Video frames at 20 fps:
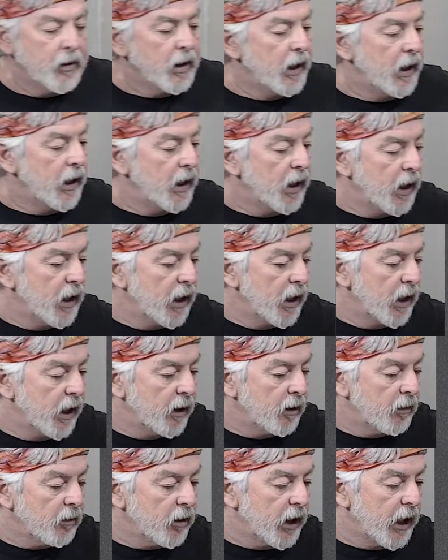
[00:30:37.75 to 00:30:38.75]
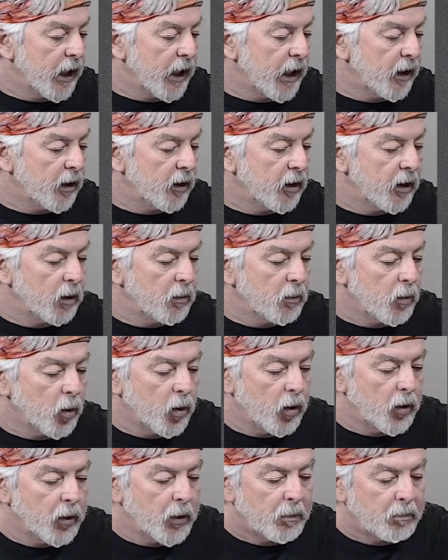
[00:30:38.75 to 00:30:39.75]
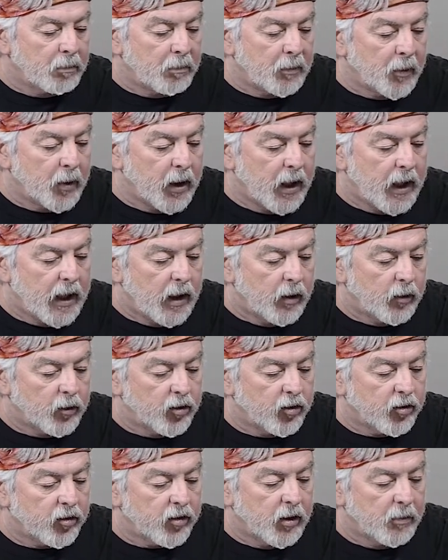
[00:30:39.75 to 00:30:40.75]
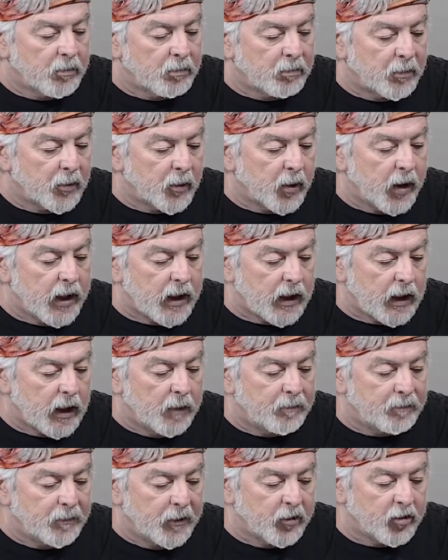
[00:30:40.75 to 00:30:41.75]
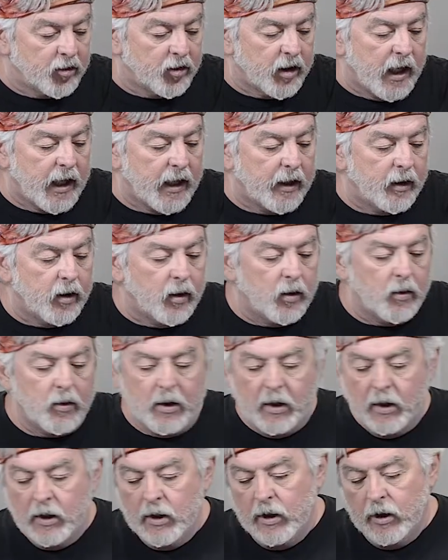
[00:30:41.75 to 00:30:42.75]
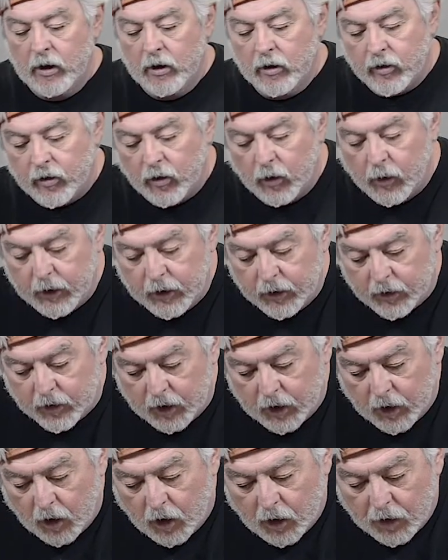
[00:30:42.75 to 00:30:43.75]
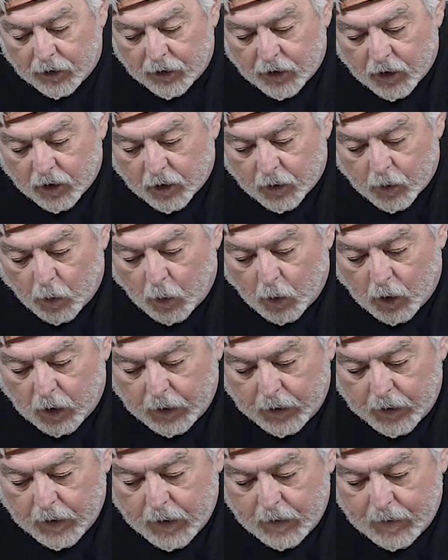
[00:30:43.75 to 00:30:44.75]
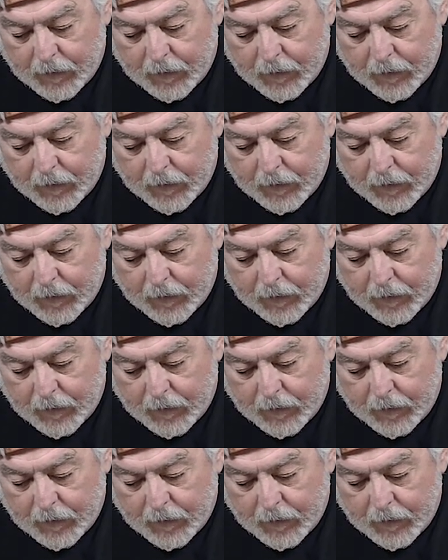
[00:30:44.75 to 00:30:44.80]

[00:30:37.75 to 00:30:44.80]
And I'm going to add a little more of the brown just to break up the shadow so it isn't all just one,